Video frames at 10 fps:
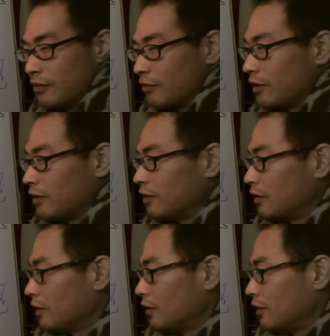Okay,
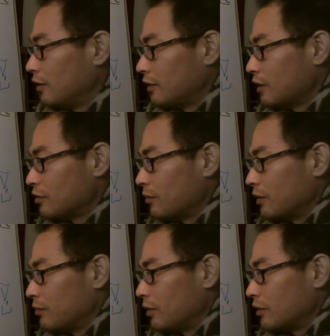that's about
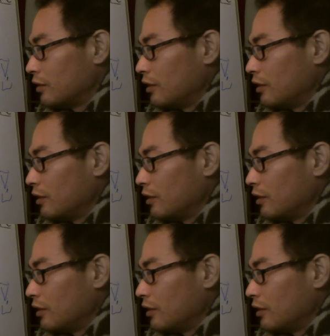it. But